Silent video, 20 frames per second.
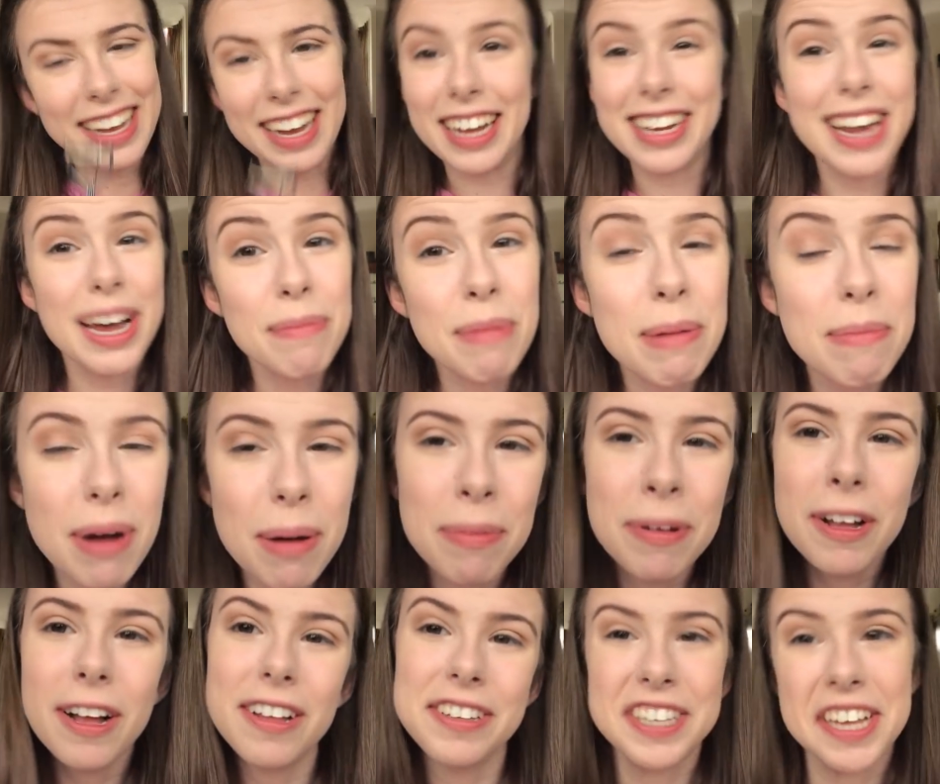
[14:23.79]
And now my mum
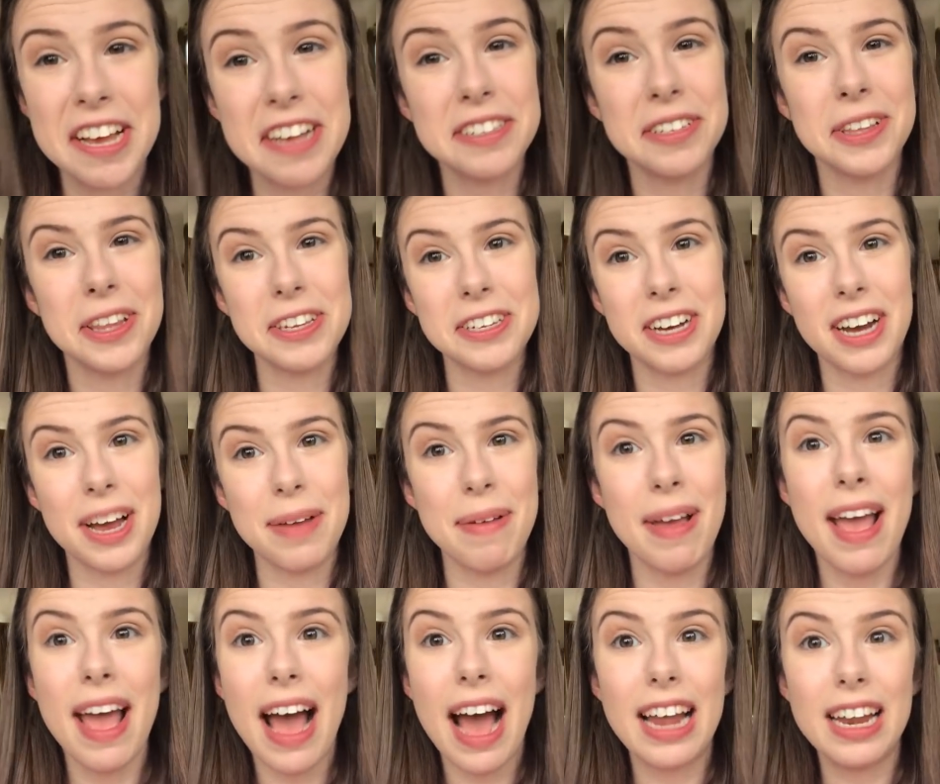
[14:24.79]
curls hers all the time
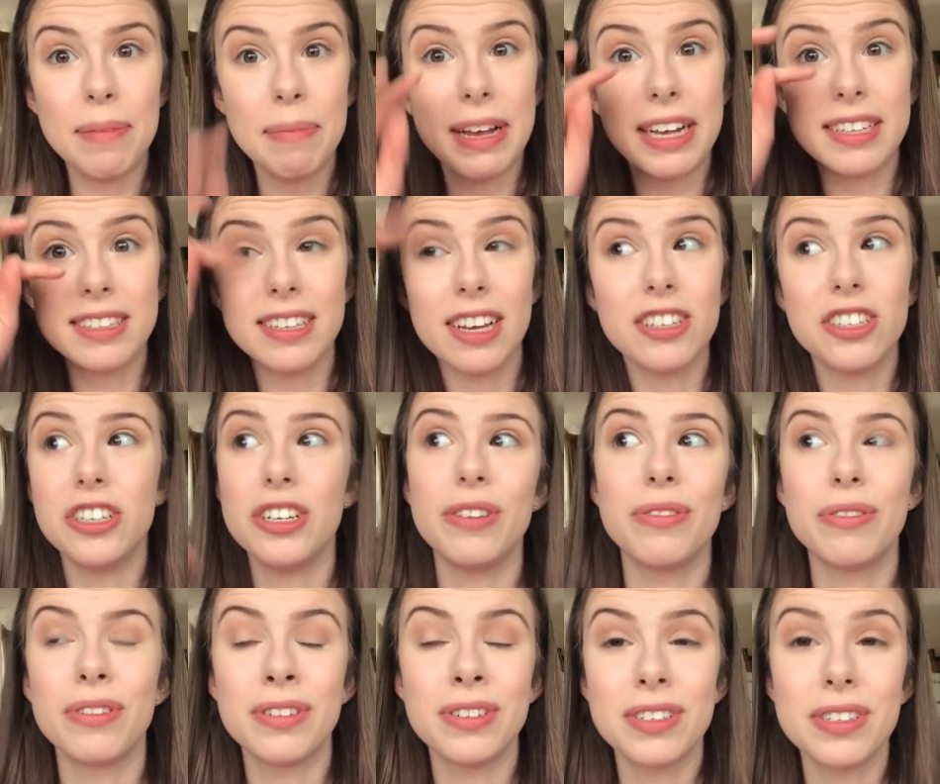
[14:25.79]
and it makes such a
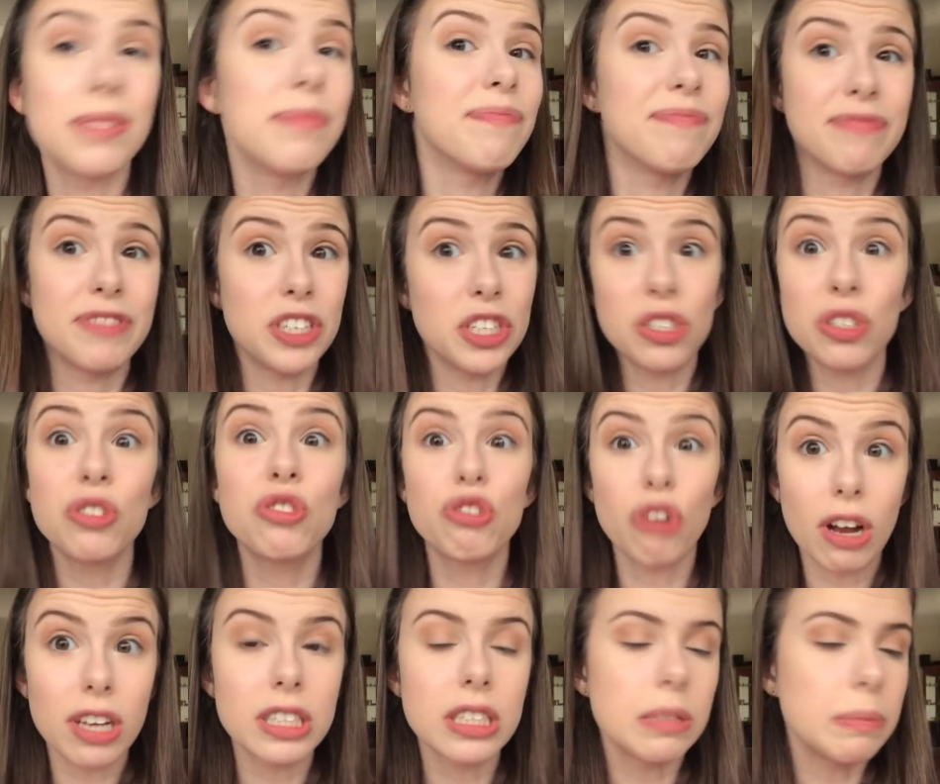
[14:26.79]
difference. Just
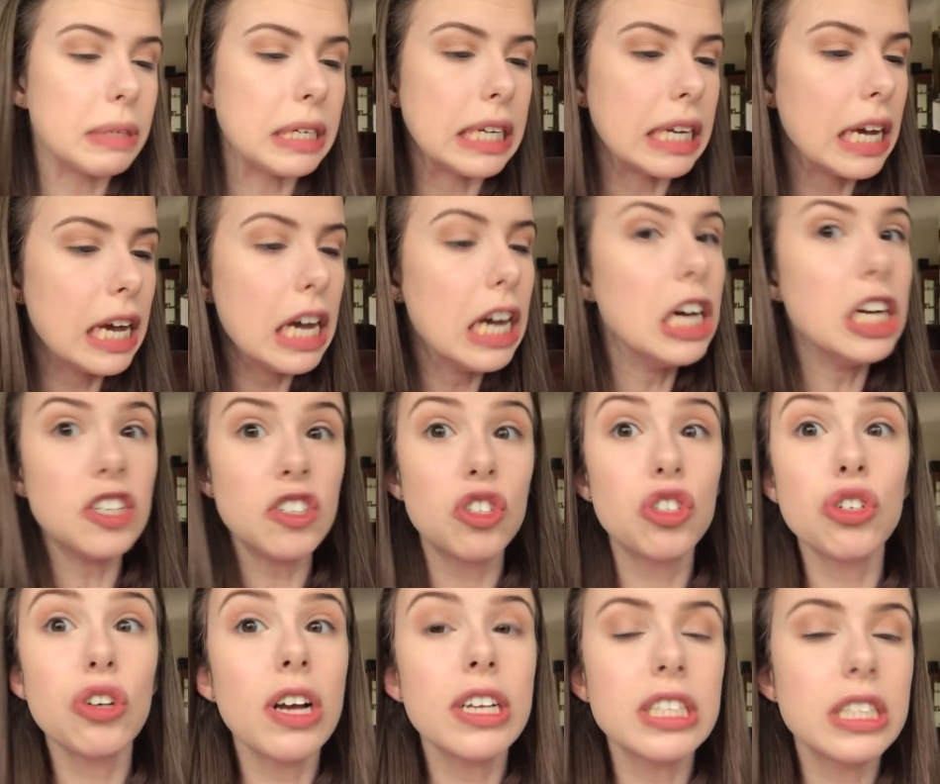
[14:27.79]
trust me,
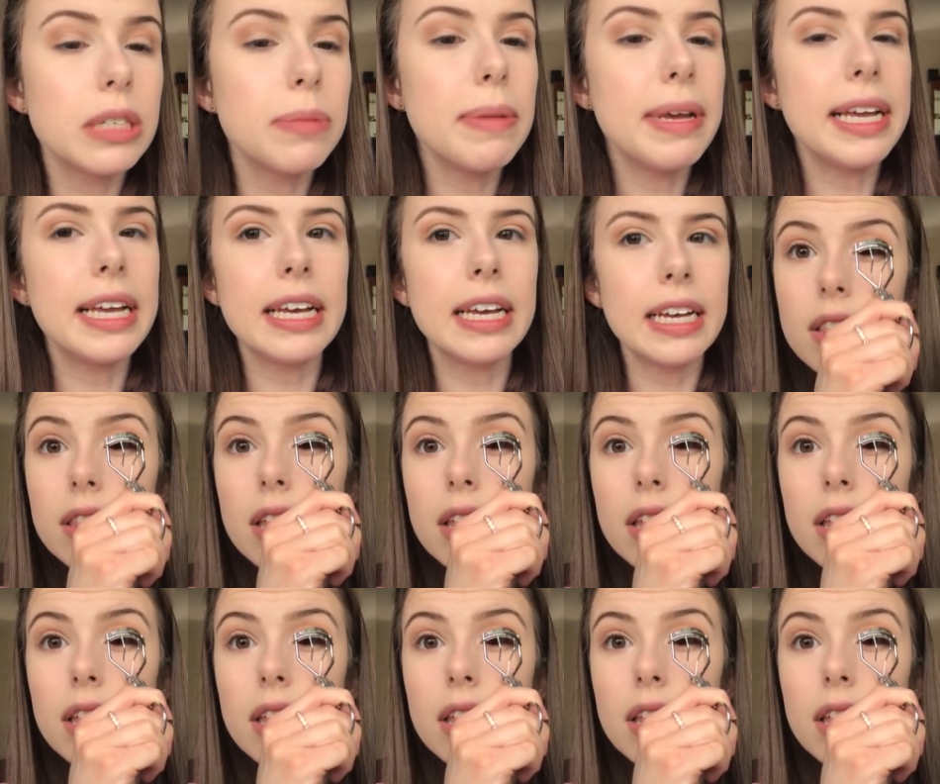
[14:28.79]
trust me.